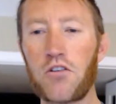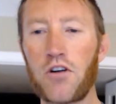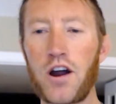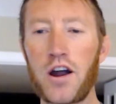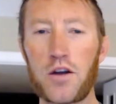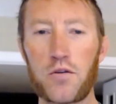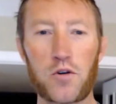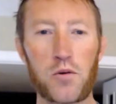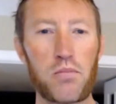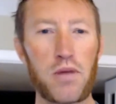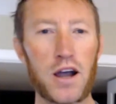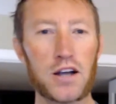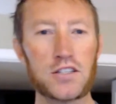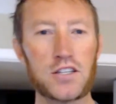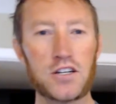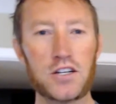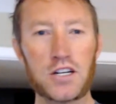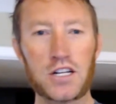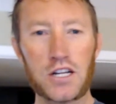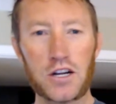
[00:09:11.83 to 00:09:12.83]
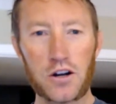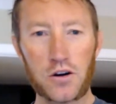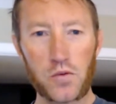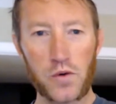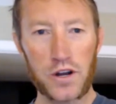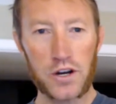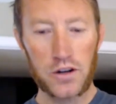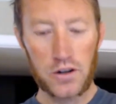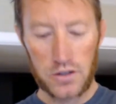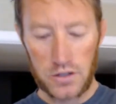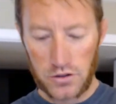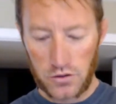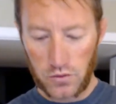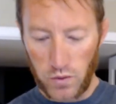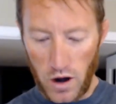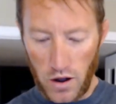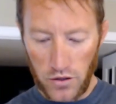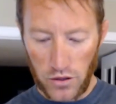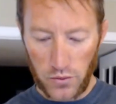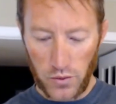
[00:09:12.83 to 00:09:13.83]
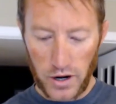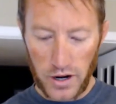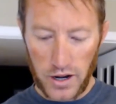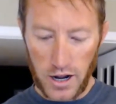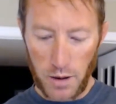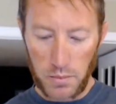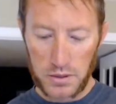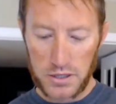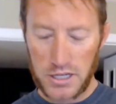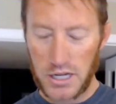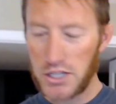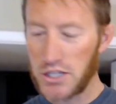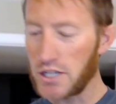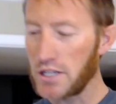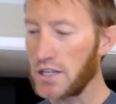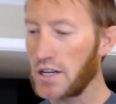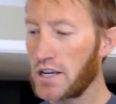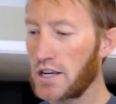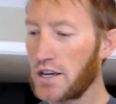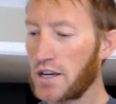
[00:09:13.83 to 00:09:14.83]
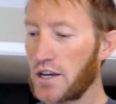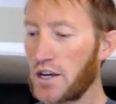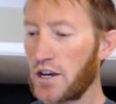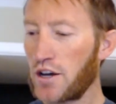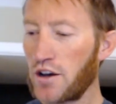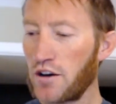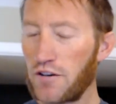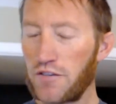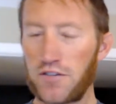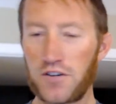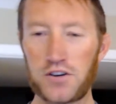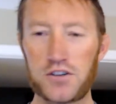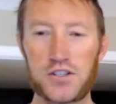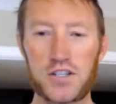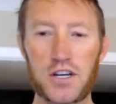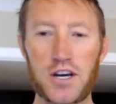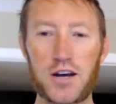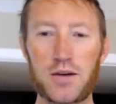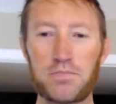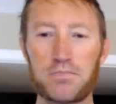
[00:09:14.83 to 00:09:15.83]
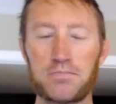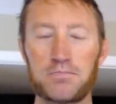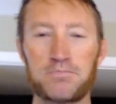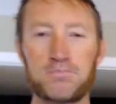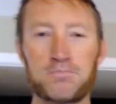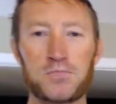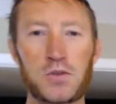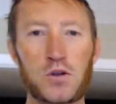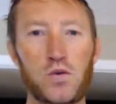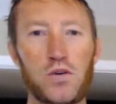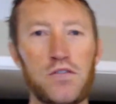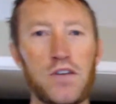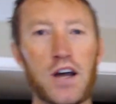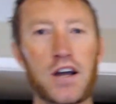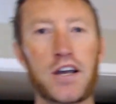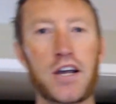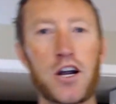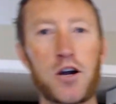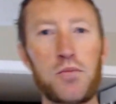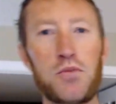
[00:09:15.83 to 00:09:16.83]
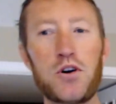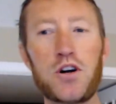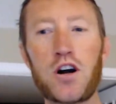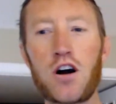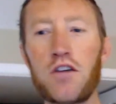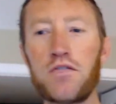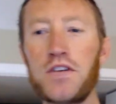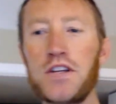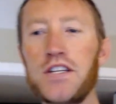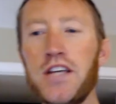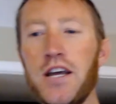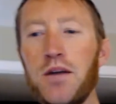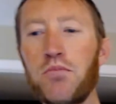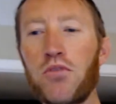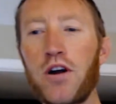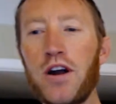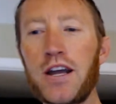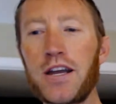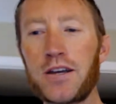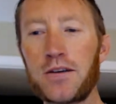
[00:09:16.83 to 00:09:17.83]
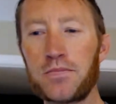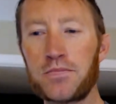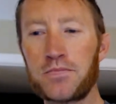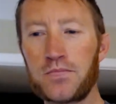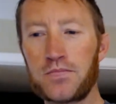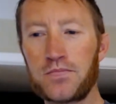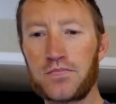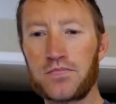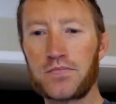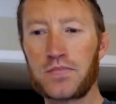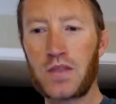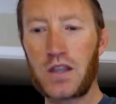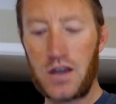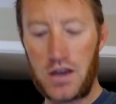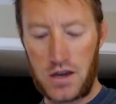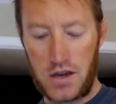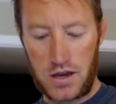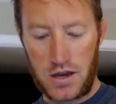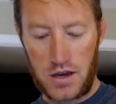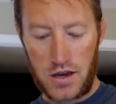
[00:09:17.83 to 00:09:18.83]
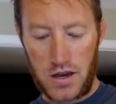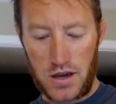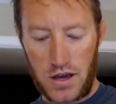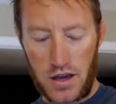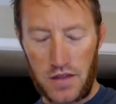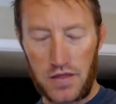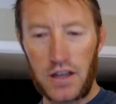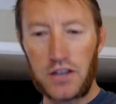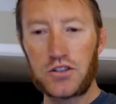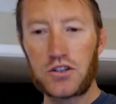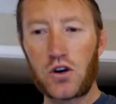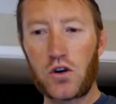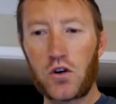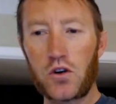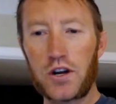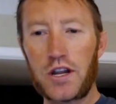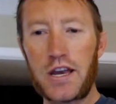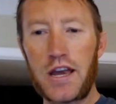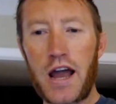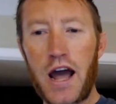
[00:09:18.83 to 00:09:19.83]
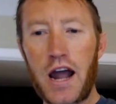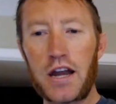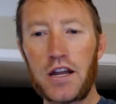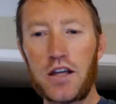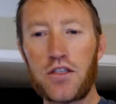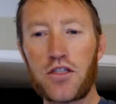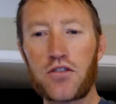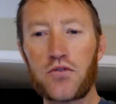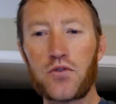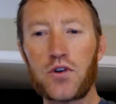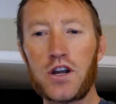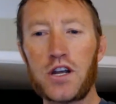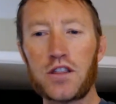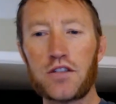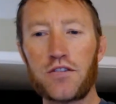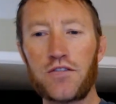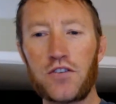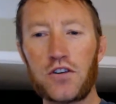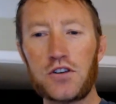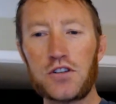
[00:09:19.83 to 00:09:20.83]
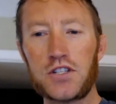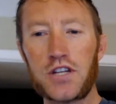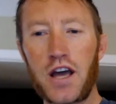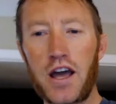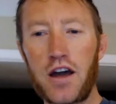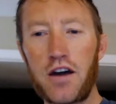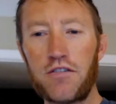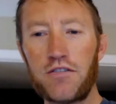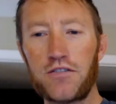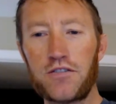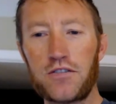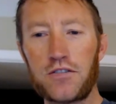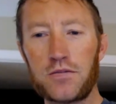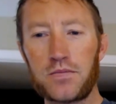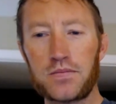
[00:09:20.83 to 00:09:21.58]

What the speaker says: We're back to declare a winner in this round three competition. First up, we've got Caribou Coffee Daybreak. They scored a 93 in the first half,